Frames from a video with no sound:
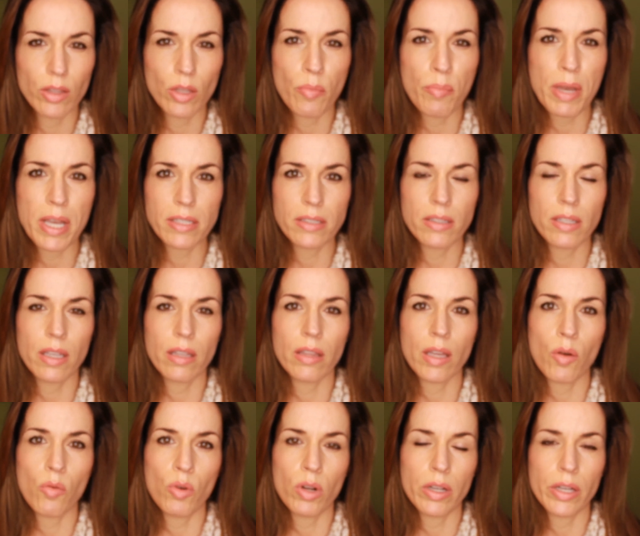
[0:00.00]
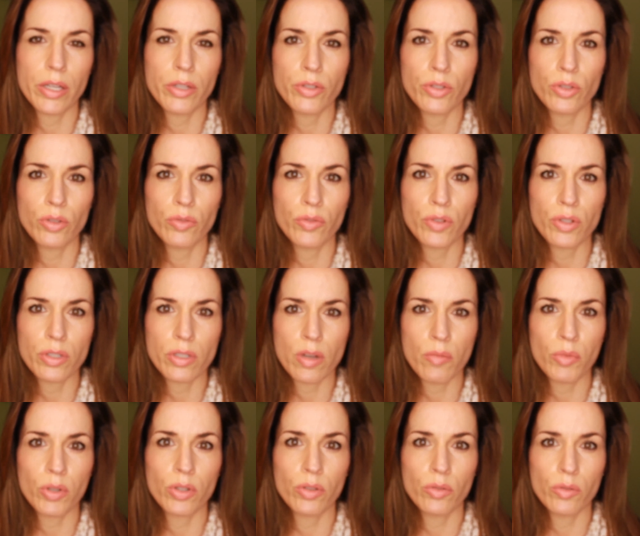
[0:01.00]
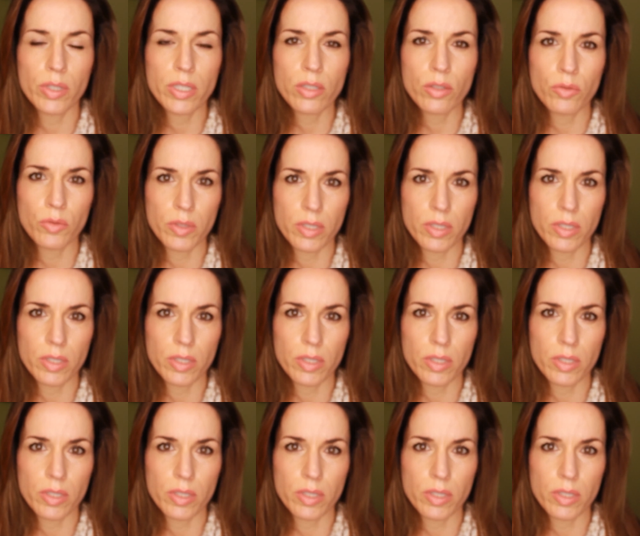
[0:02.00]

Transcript: The best thing that one can do for someone who is